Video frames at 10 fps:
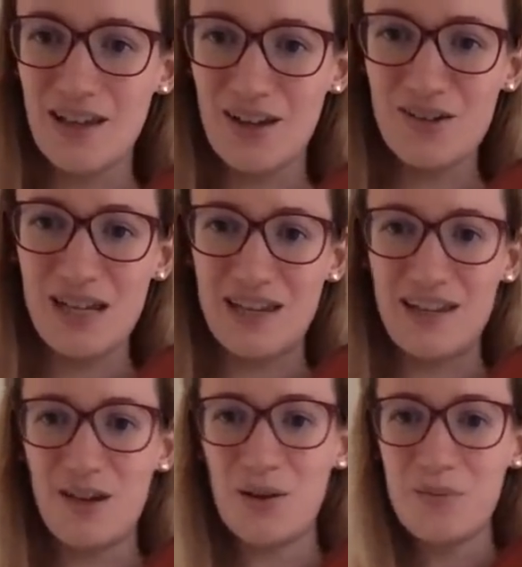Okay,
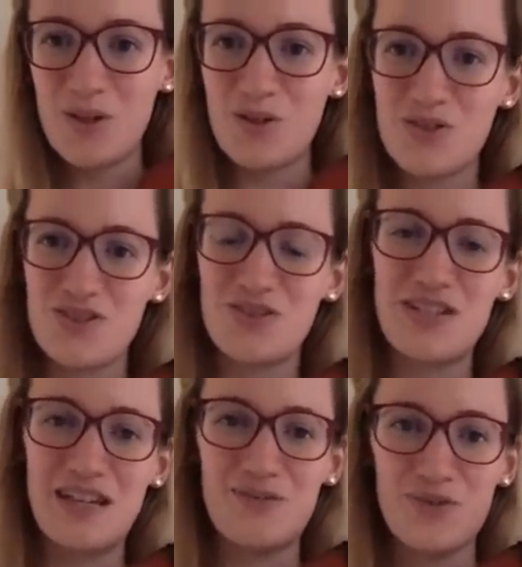now I'm going to
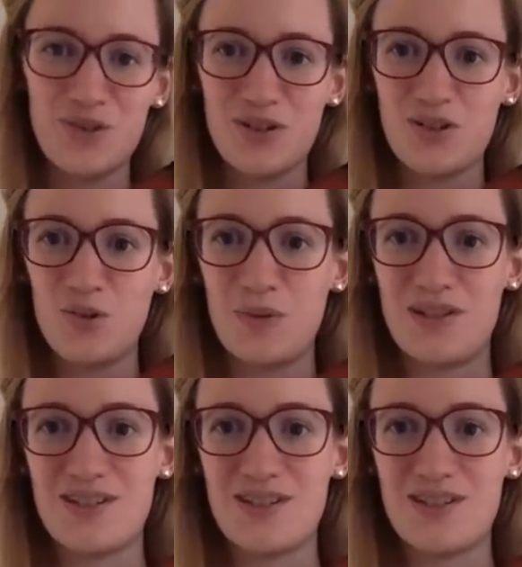check for comments.